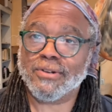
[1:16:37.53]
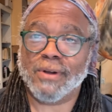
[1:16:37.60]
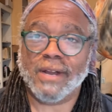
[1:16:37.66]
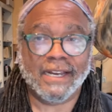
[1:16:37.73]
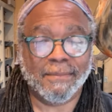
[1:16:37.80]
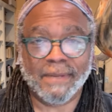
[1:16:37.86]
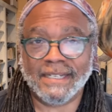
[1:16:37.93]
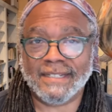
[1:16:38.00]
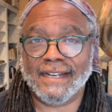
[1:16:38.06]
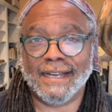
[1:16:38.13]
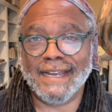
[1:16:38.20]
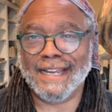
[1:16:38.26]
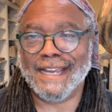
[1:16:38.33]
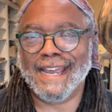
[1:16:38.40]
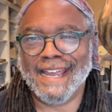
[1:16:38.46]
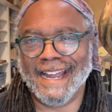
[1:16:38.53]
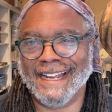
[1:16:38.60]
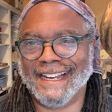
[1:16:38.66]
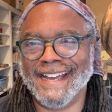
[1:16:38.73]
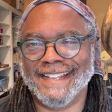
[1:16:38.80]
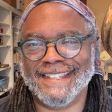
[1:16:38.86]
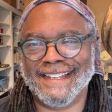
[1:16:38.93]
make sure i get my
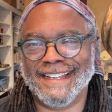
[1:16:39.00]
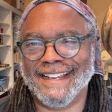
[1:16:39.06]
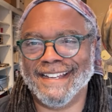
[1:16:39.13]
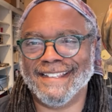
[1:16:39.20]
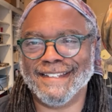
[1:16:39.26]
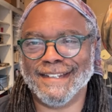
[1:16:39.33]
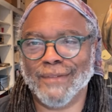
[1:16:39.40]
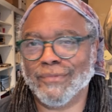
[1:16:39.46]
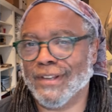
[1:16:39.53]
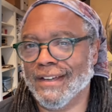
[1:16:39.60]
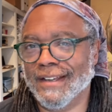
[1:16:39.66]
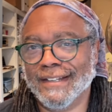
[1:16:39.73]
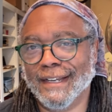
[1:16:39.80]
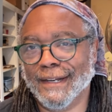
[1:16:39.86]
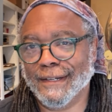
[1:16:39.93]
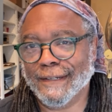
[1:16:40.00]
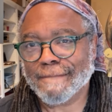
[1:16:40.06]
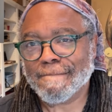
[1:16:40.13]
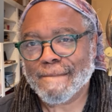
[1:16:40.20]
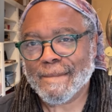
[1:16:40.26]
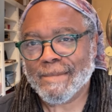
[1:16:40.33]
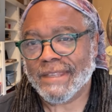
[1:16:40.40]
stuff gets, gets enough done you
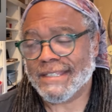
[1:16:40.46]
know